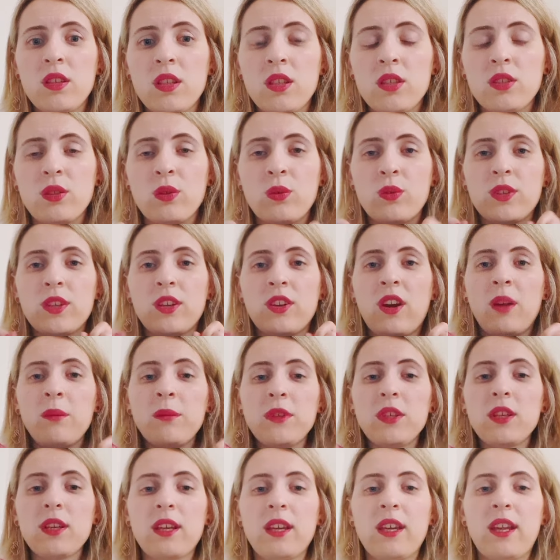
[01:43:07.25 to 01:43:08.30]
So
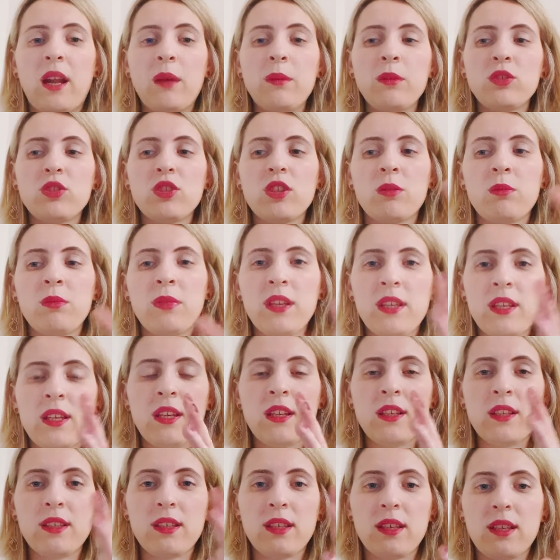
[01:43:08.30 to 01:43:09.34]
keramičar
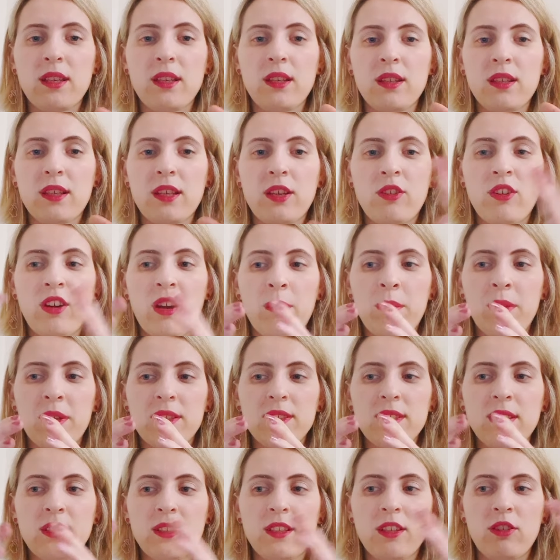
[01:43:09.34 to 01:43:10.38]
making
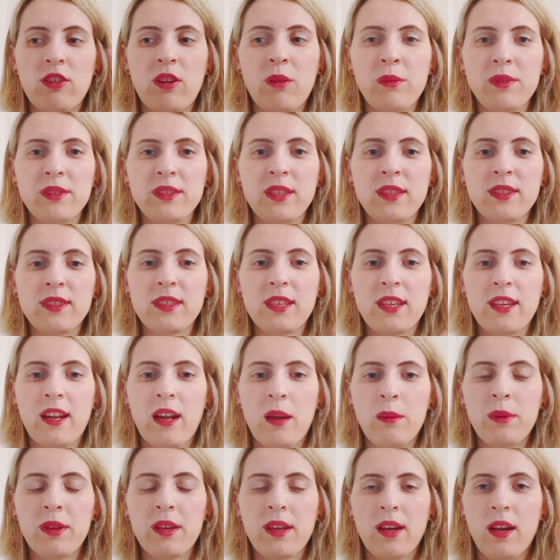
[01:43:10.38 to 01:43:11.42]
ceramics, and ceramics says
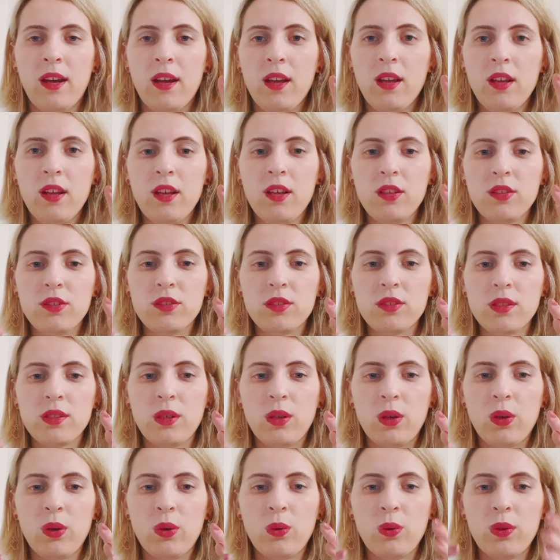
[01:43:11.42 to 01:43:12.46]
keramika.
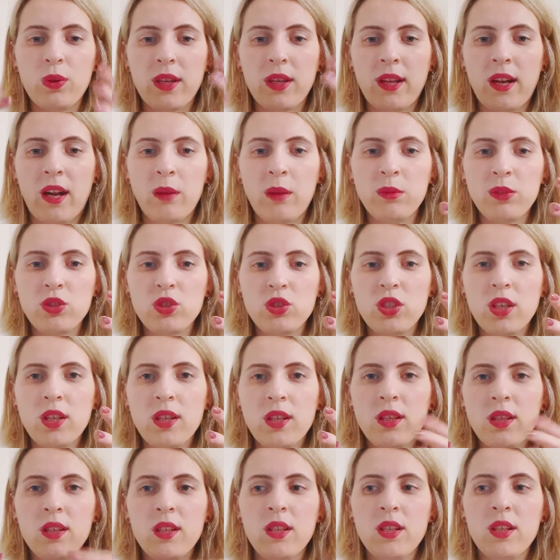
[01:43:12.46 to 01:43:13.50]
So
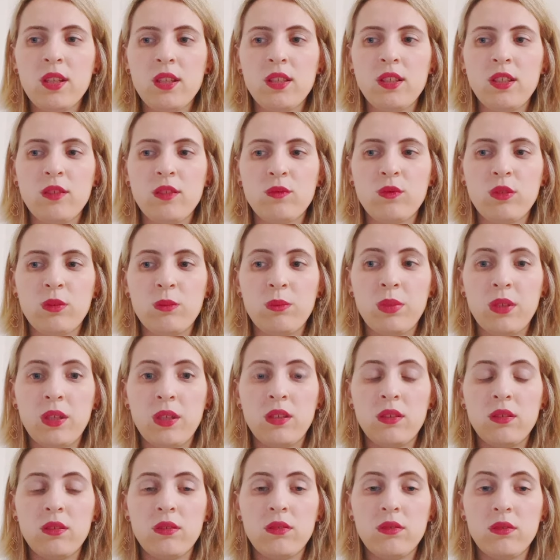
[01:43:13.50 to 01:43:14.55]
keramičar, it would
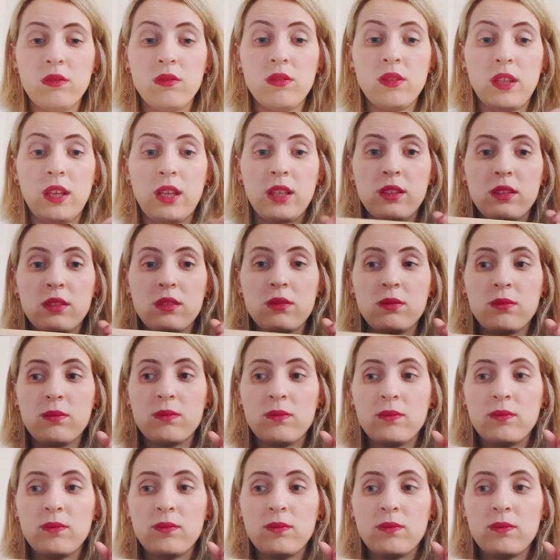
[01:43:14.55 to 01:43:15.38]
be that.